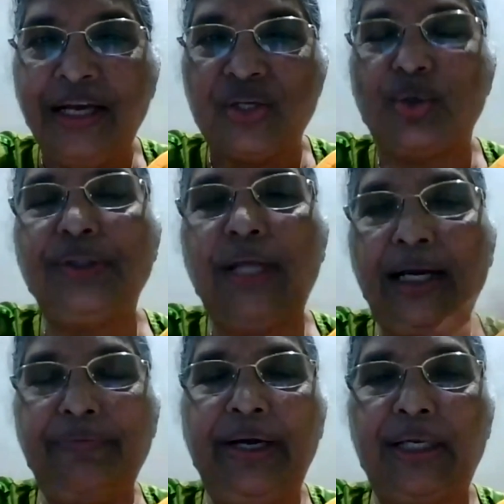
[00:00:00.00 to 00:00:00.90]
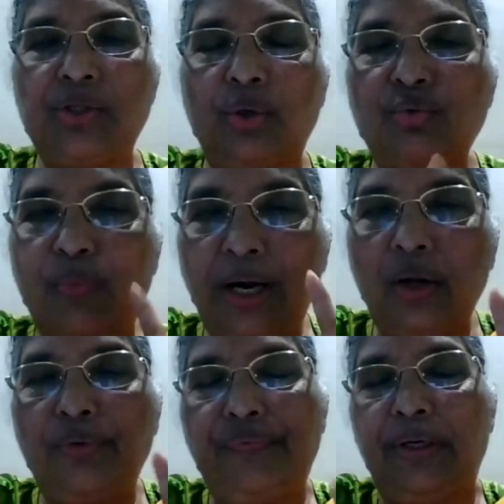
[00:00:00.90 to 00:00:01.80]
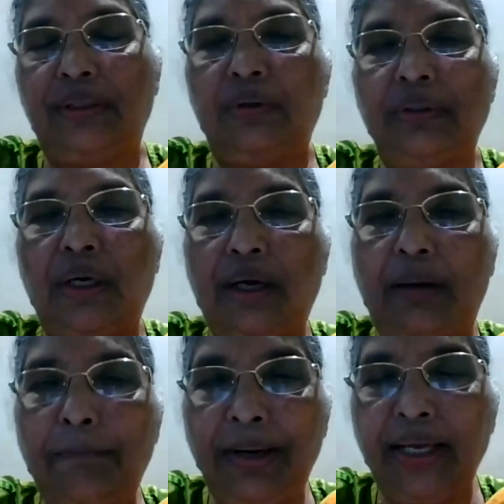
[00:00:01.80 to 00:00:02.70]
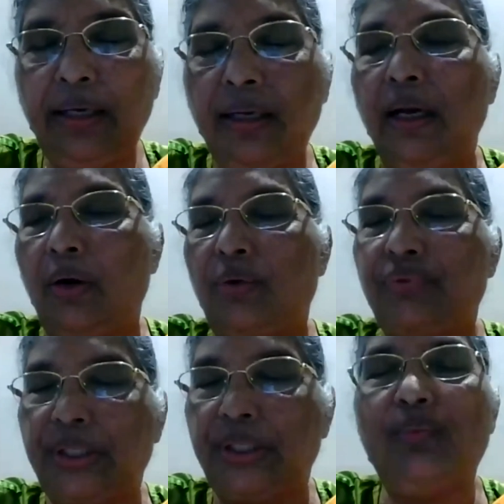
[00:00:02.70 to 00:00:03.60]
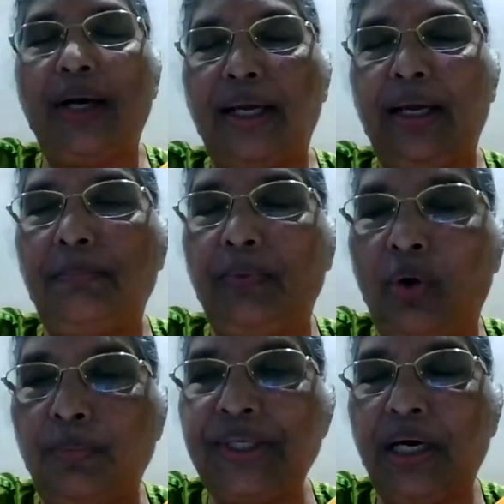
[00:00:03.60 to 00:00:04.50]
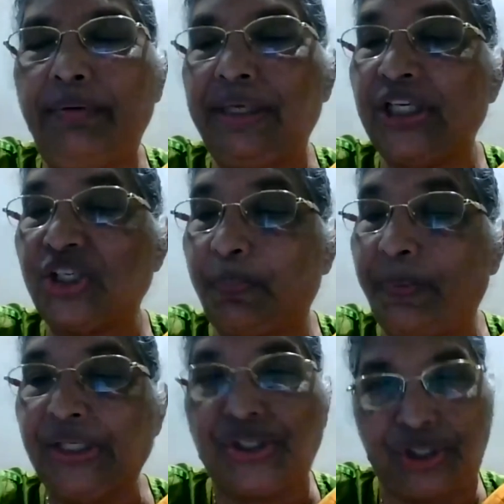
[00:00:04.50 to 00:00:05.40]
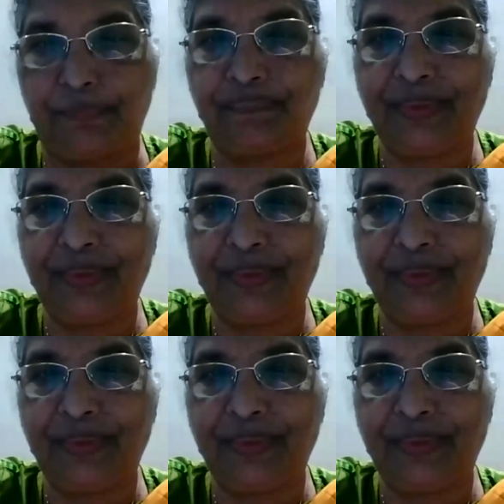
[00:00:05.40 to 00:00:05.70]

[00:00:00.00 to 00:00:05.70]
So that way it is. So one of the complaint or thing what I am observed is the space